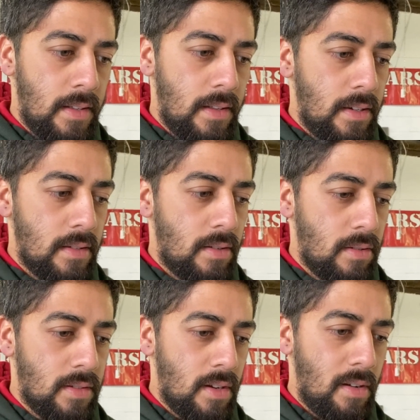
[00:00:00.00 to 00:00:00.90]
they just
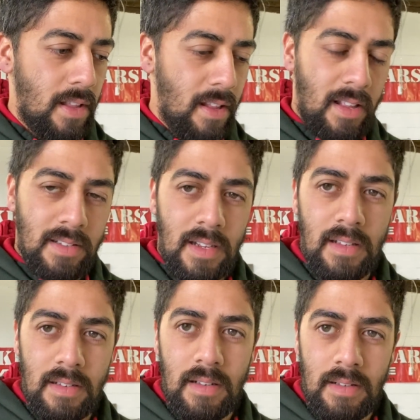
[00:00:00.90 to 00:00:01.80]
got their
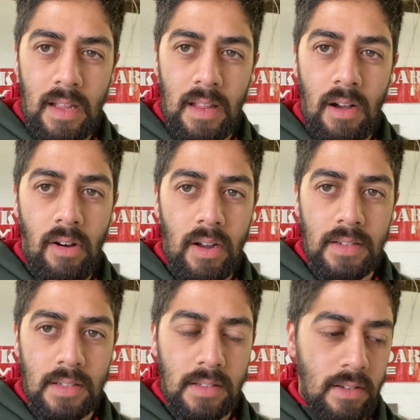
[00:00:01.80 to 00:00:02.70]
skin and their hide
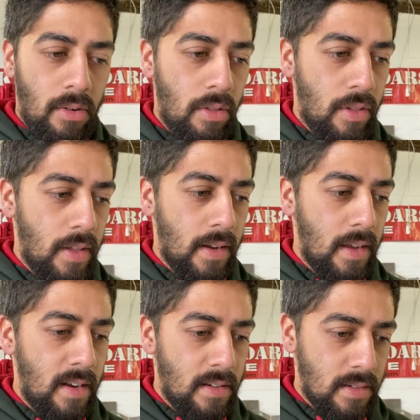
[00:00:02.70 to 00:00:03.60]
is just so
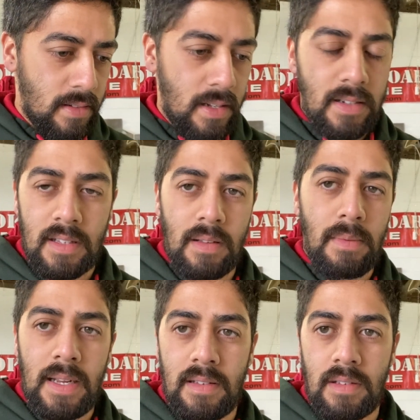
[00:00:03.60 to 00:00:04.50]
thick and just sticks to the
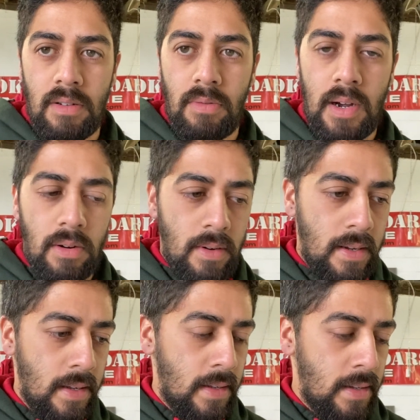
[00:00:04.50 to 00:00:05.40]
meat so well.
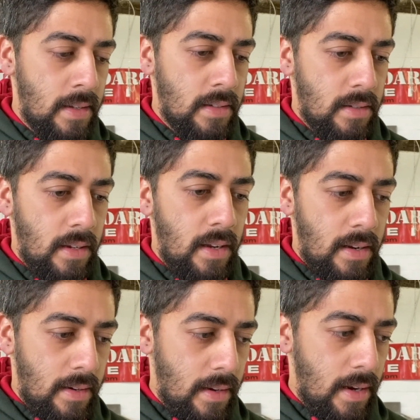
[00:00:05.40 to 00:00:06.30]
So yeah,
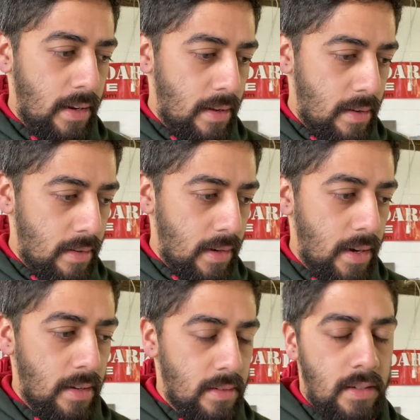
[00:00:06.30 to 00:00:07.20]
getting
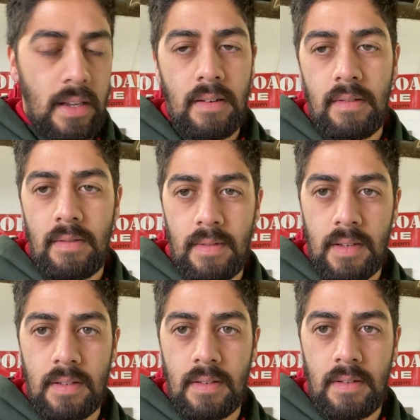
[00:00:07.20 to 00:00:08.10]
it set
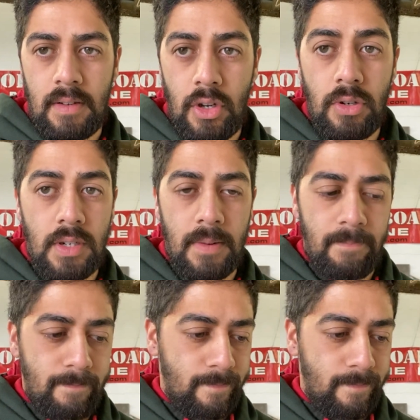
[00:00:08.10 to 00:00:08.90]
is a huge tip.